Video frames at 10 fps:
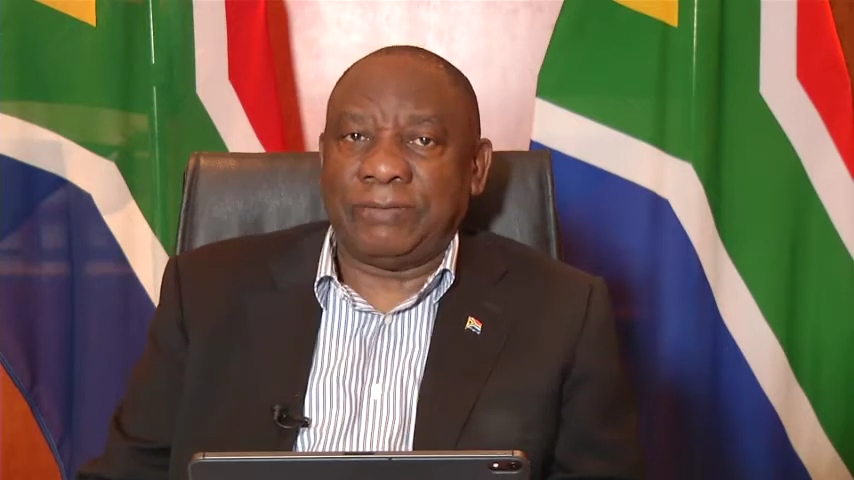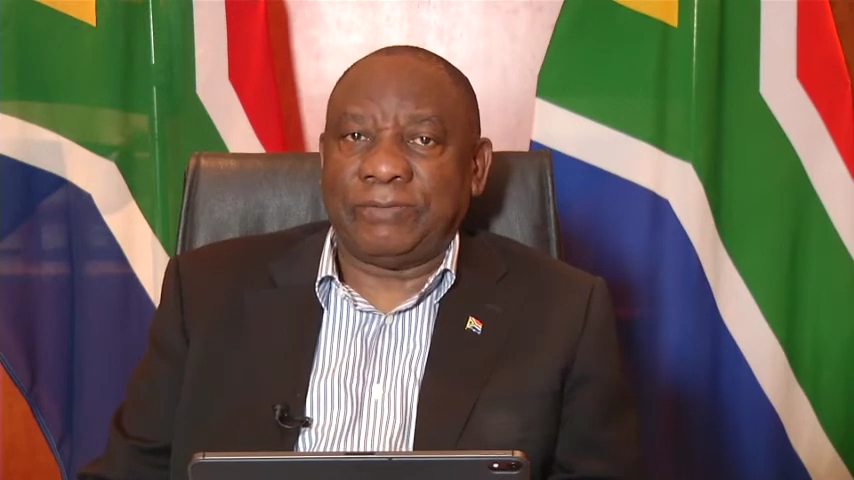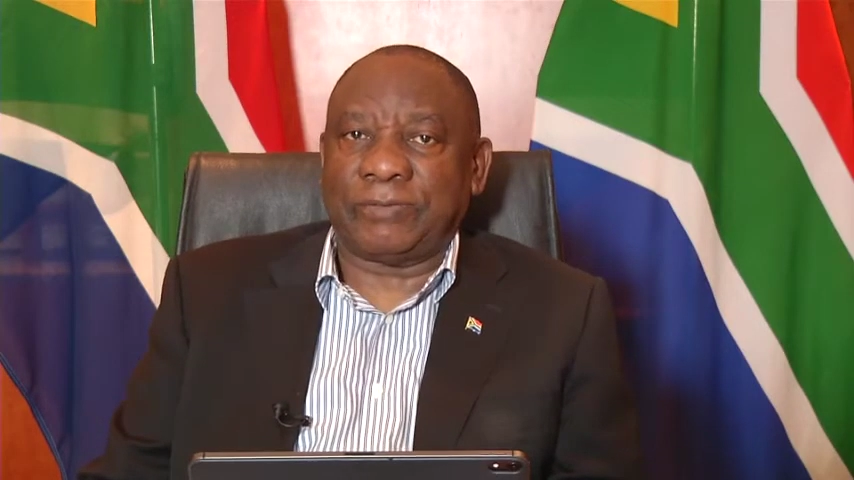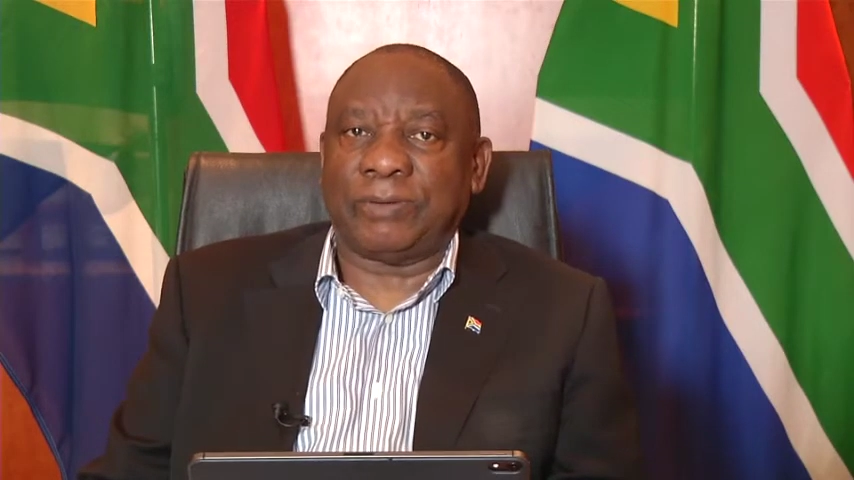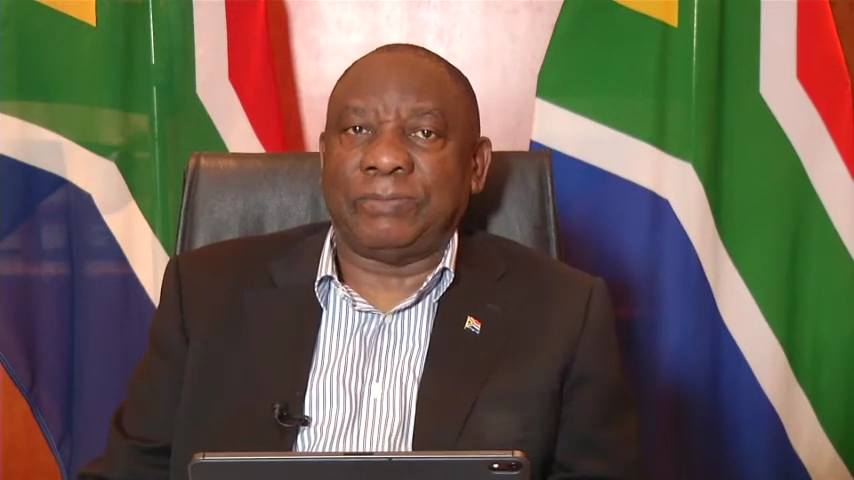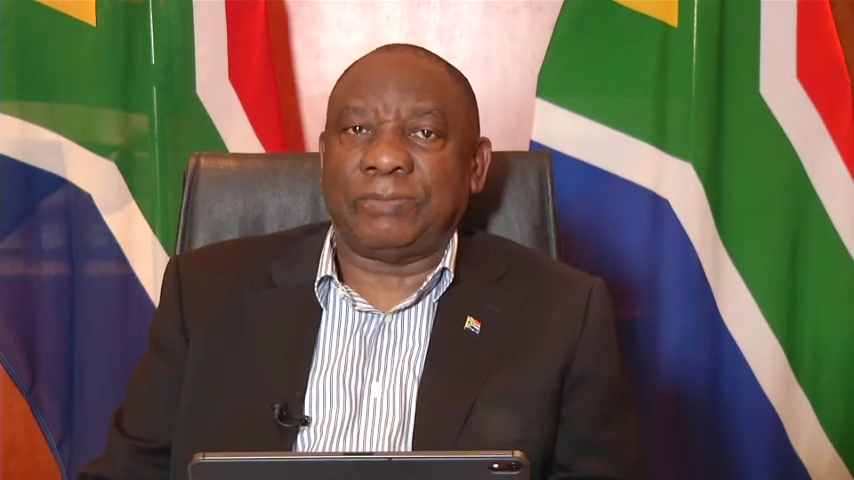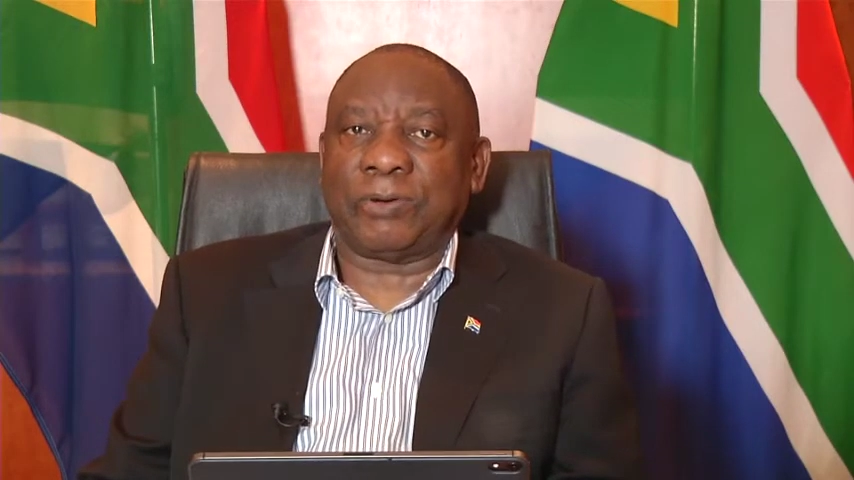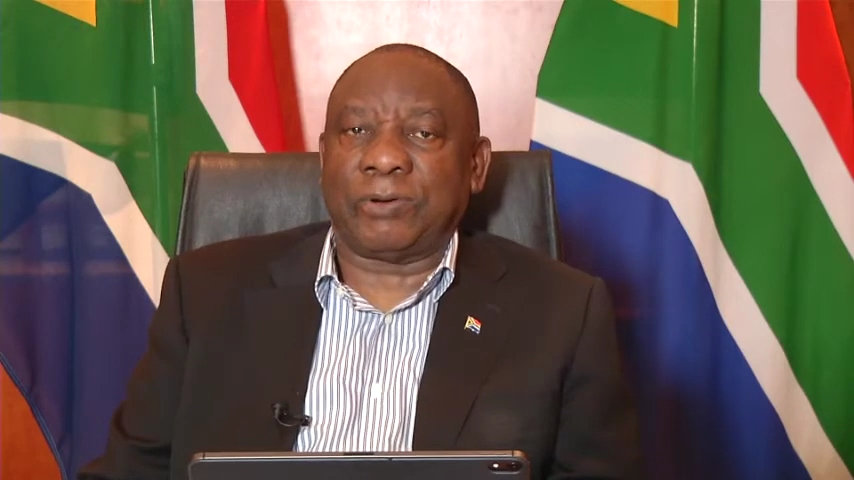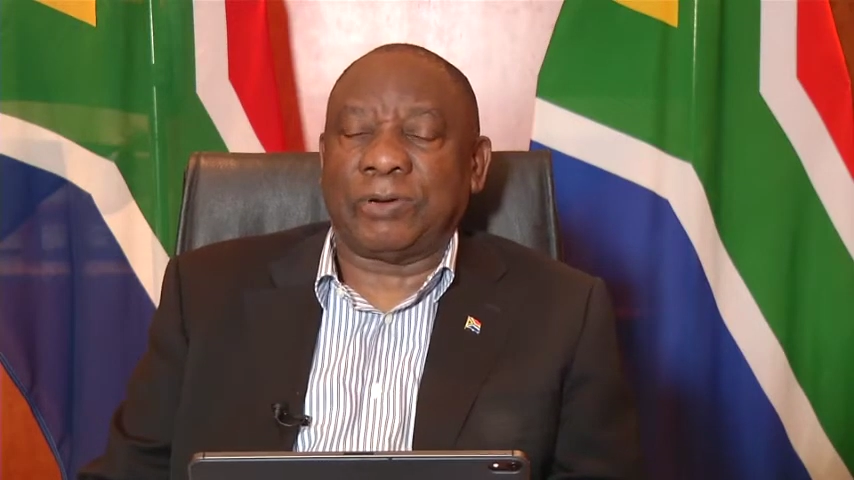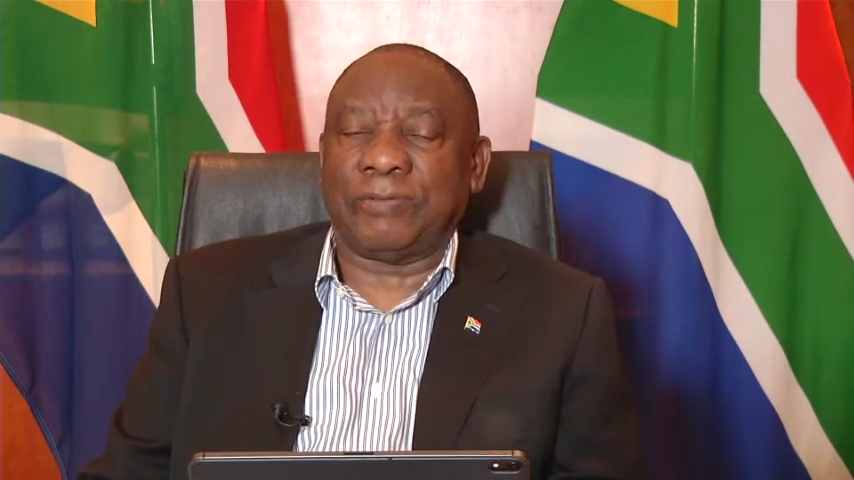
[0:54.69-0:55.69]
from
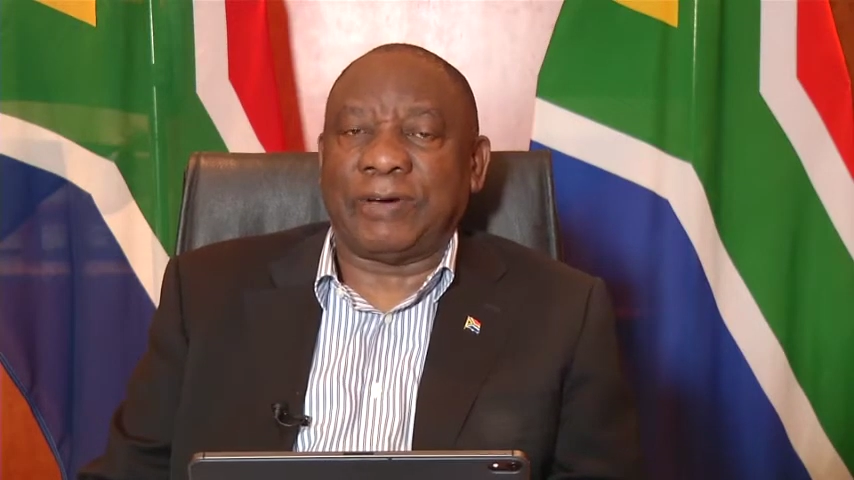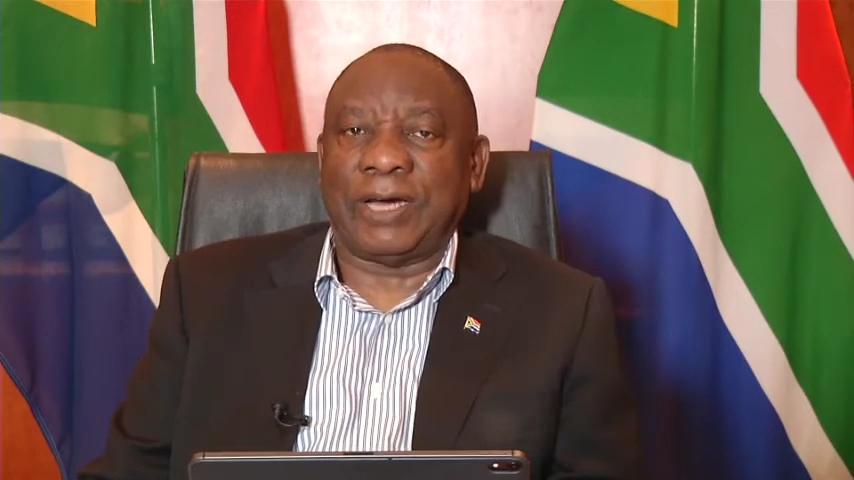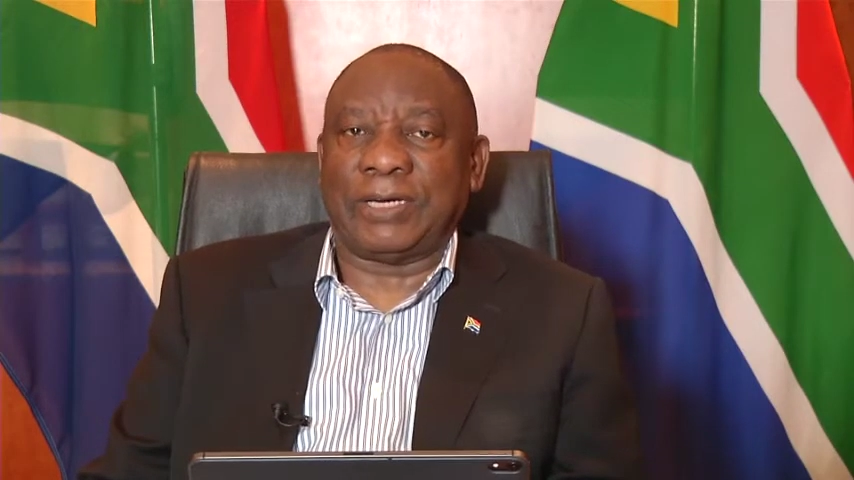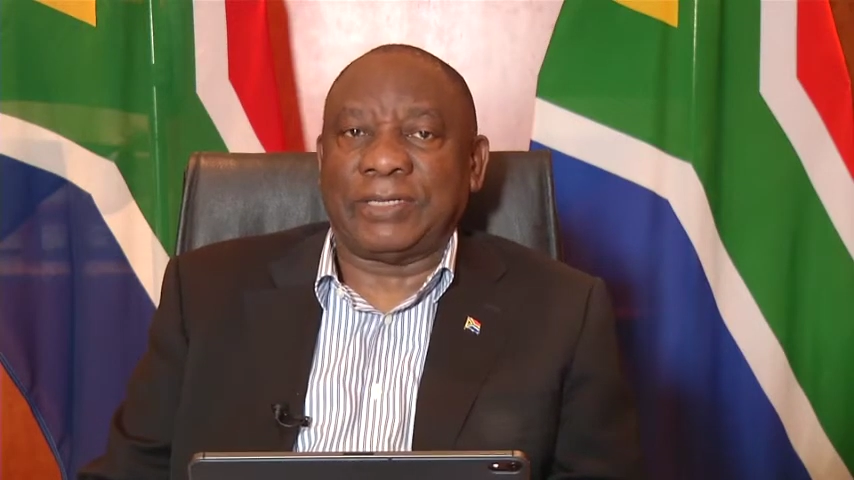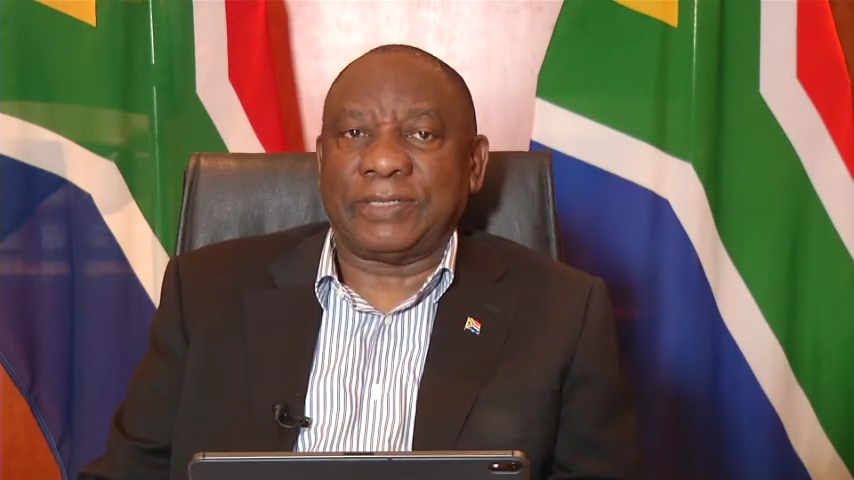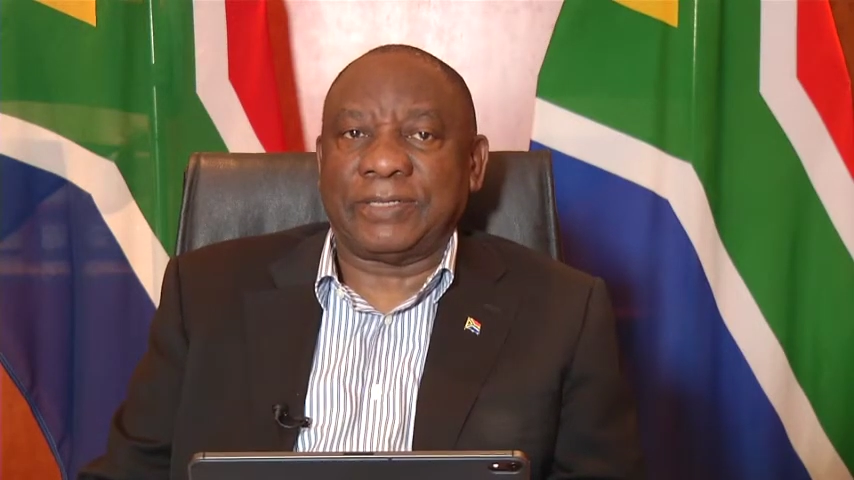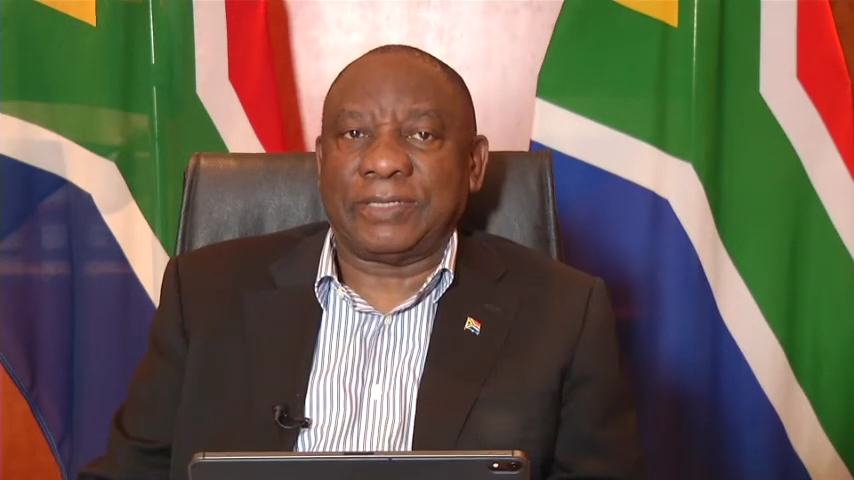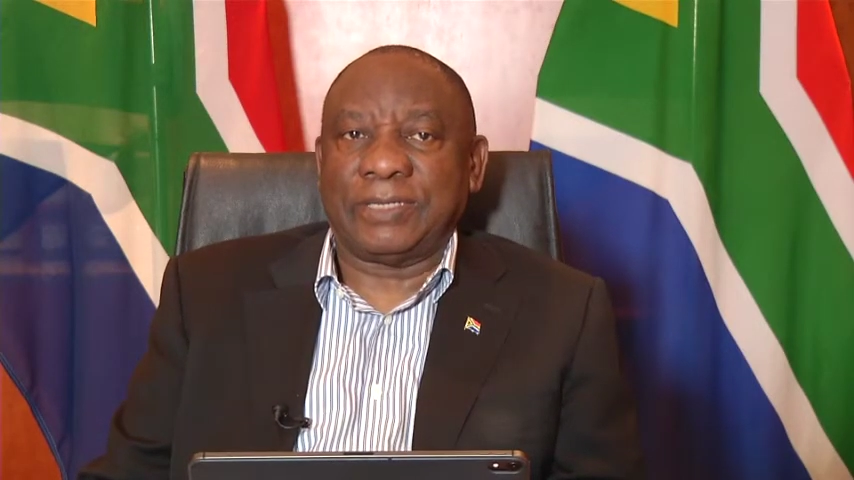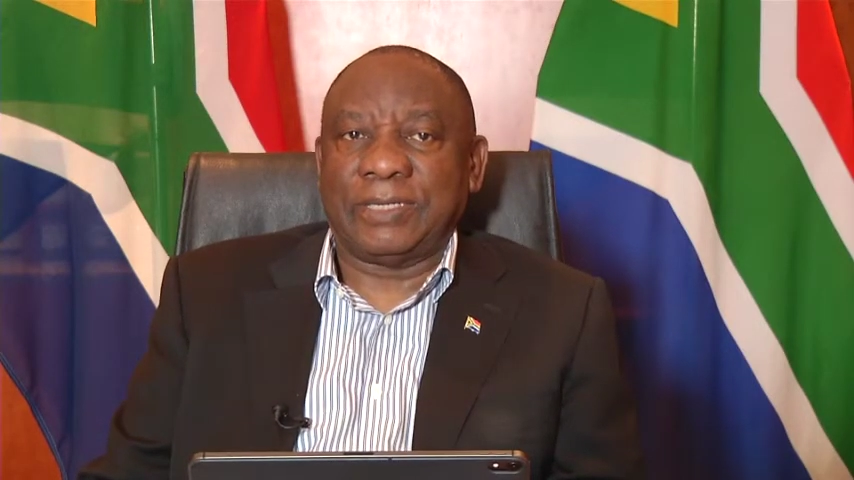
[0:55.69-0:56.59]
coronavirus.